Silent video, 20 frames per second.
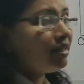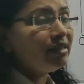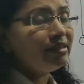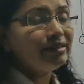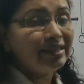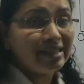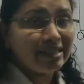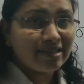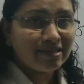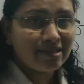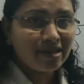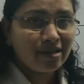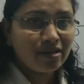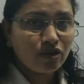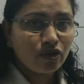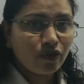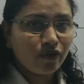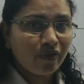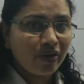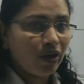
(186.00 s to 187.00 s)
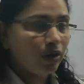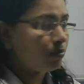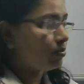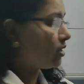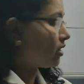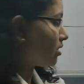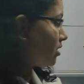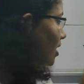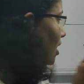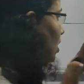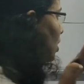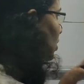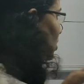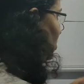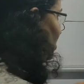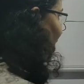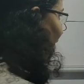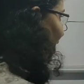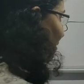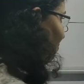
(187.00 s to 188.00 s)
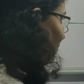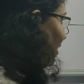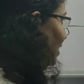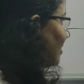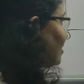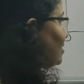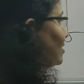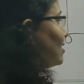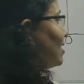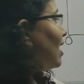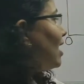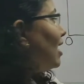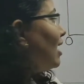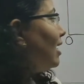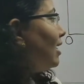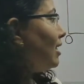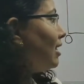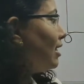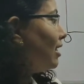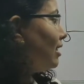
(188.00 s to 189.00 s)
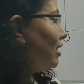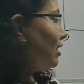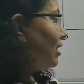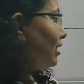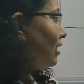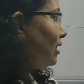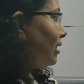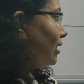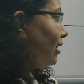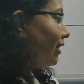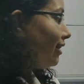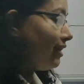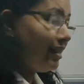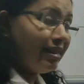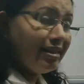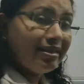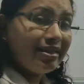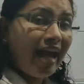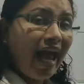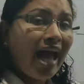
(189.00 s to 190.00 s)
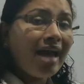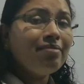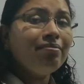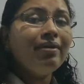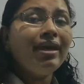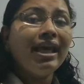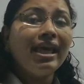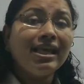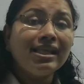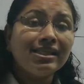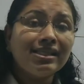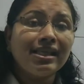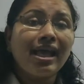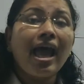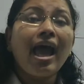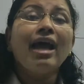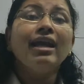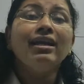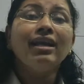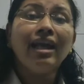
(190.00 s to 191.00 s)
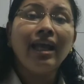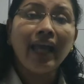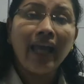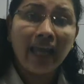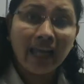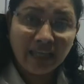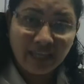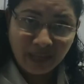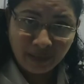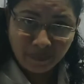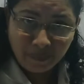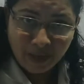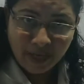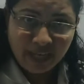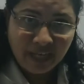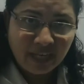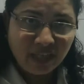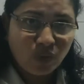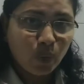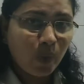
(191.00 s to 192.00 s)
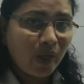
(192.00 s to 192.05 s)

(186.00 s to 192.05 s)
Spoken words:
the distance of an object. That means time is an independent